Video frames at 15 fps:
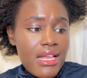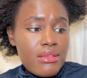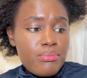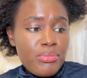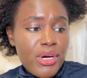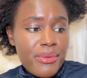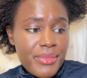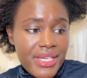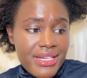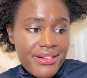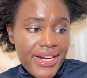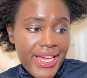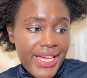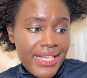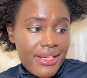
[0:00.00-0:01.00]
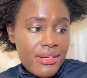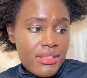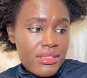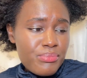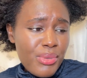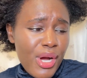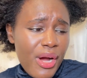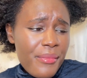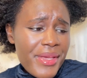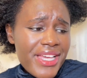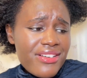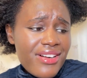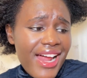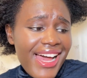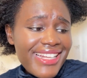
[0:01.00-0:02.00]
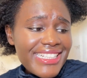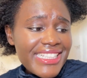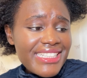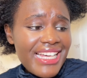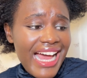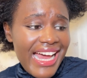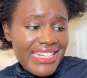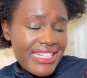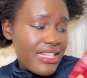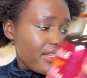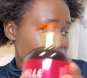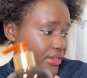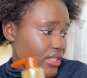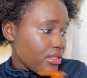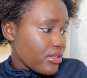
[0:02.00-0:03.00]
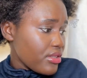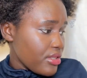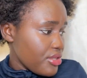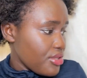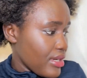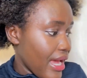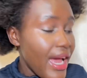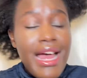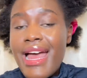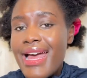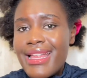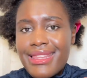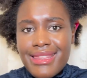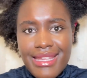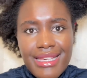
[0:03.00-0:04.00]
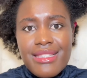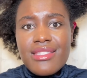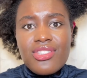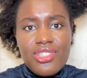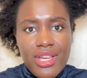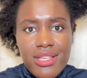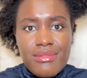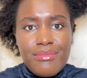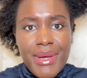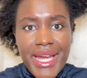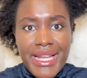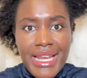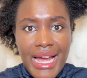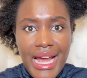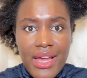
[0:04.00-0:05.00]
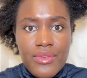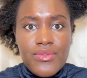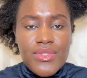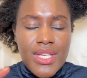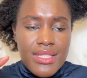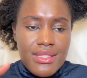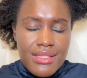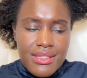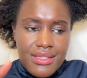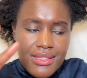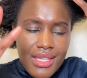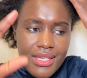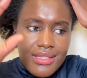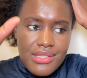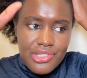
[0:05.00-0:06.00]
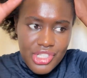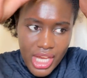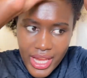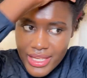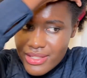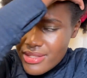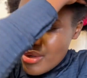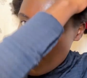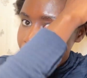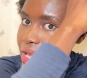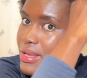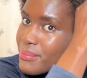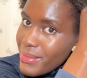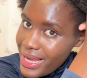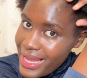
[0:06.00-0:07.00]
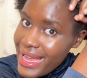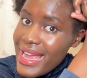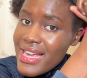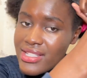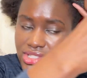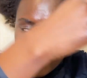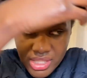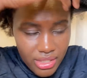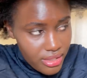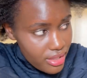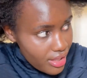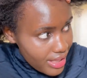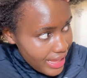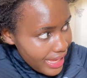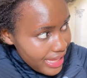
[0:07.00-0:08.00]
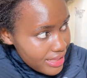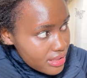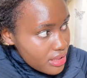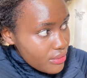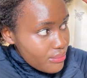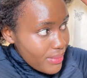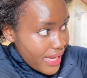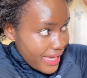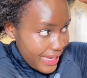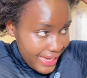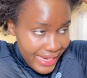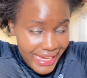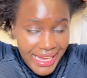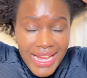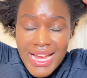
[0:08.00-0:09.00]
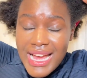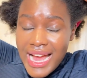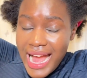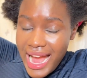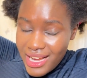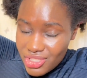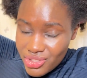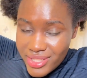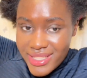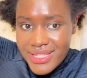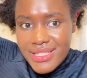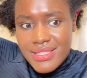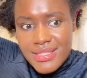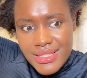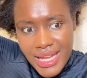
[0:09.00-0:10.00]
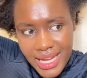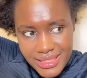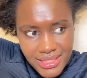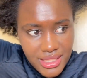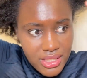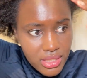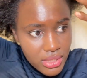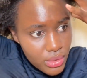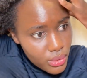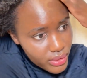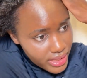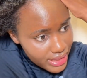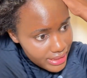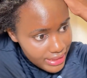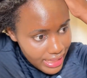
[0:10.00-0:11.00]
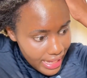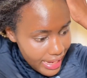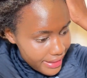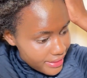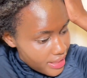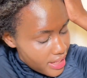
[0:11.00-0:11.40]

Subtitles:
pomegranate and honey leave-in conditioner. This changed my life. This changed the way my general health of my hair actually started looking like.